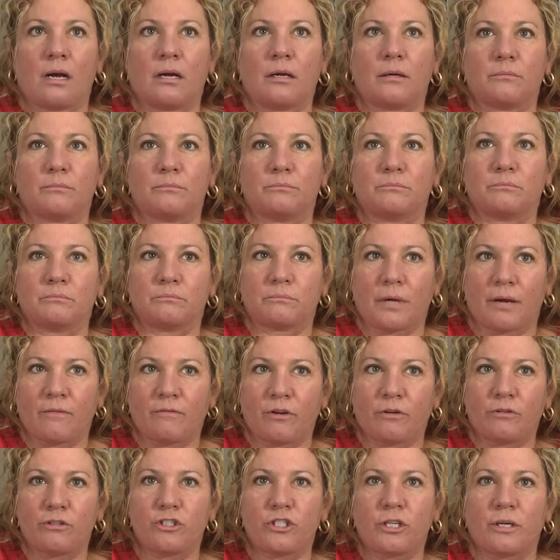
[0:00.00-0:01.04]
Um, I've
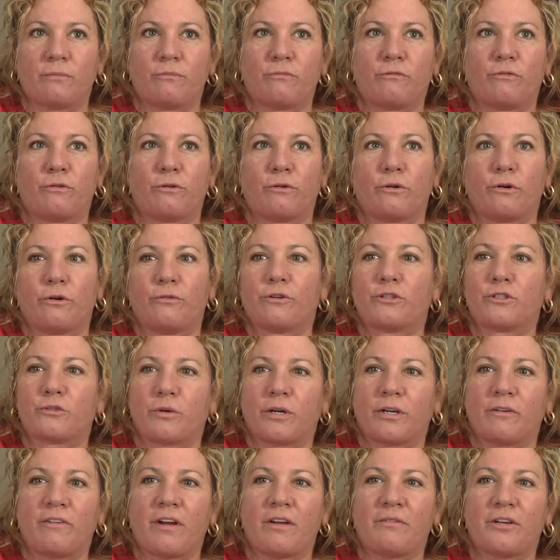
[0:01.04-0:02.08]
known Jim for over
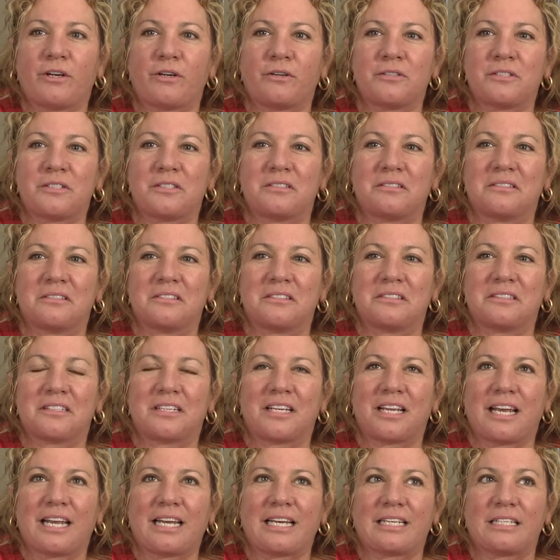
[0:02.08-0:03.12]
25 years,
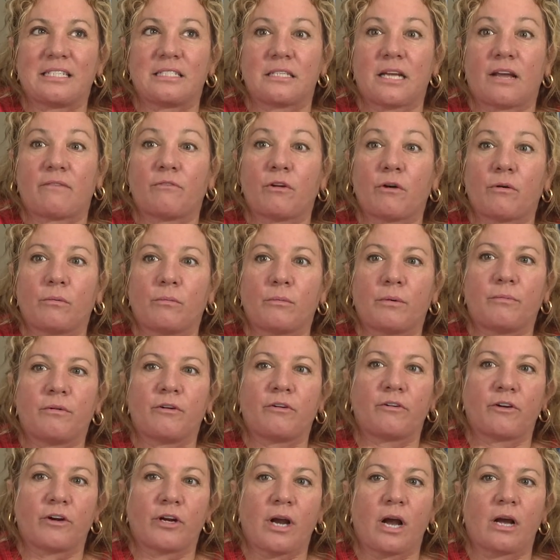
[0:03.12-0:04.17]
and I've known him to be
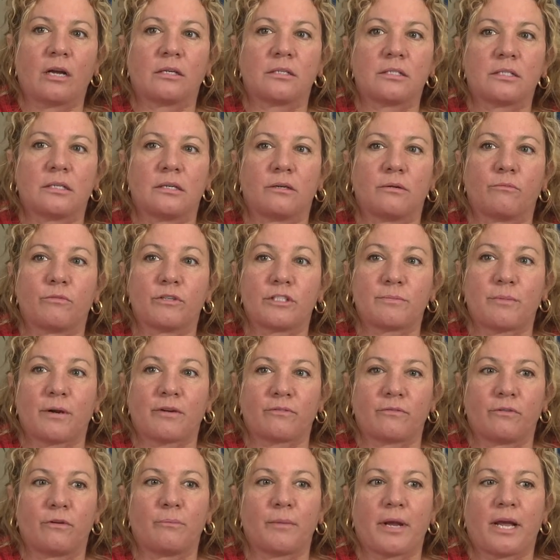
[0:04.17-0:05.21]
a very honest and
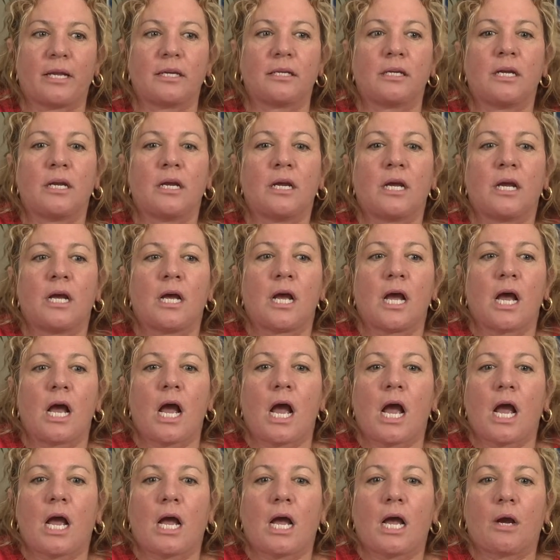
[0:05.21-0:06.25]
respectful man.
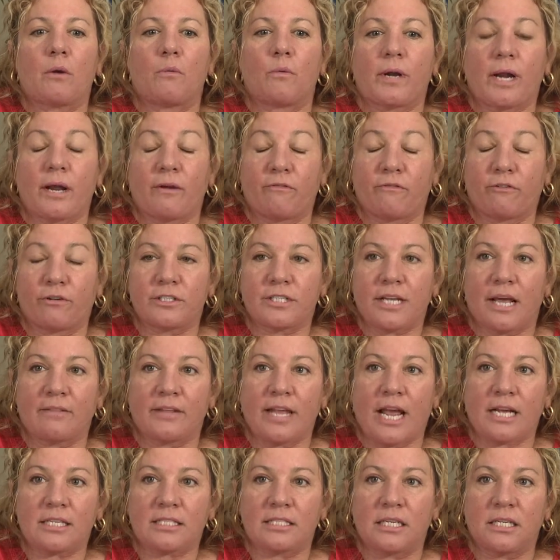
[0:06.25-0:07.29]
When I first had
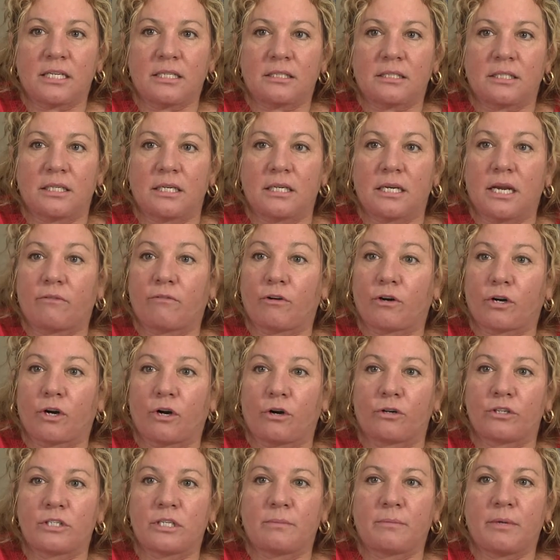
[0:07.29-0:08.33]
the accident, it never
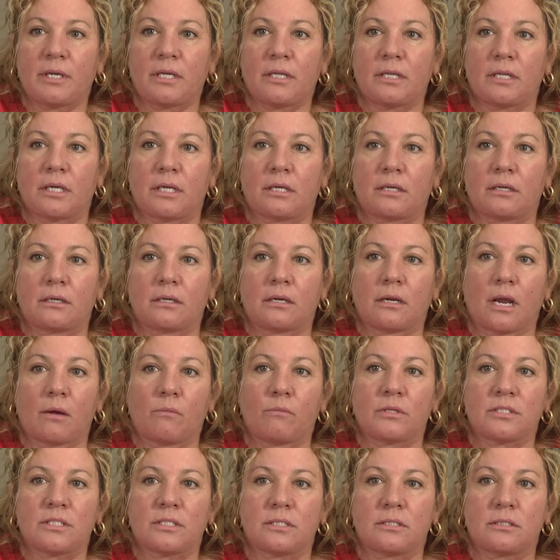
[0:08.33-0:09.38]
occurred to me that I
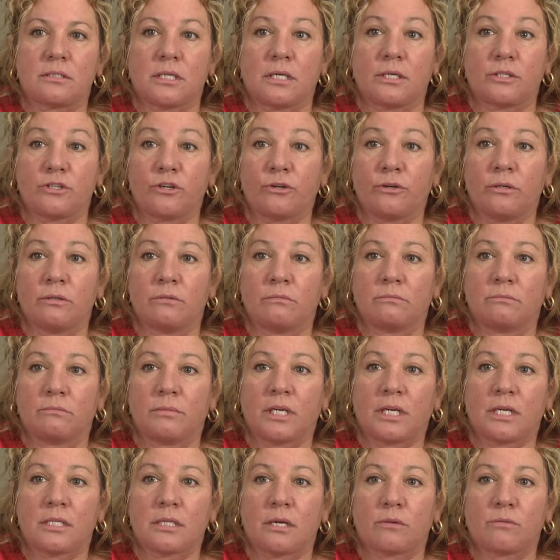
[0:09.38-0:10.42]
was injured
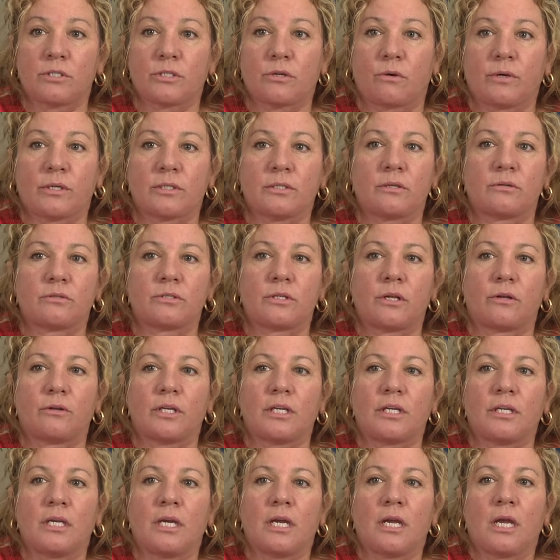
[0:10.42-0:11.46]
because I was going so
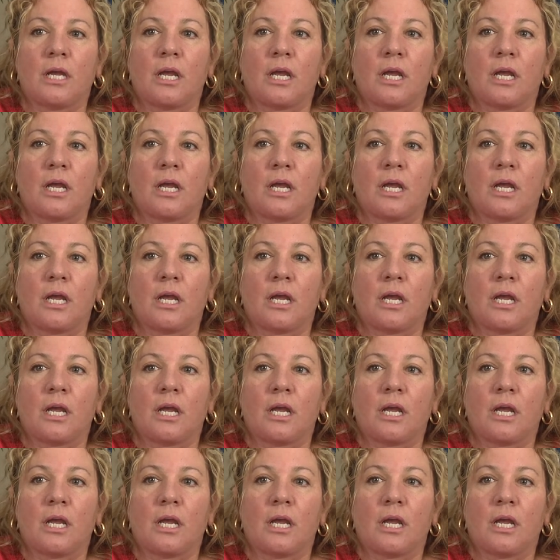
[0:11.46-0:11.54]
slowly.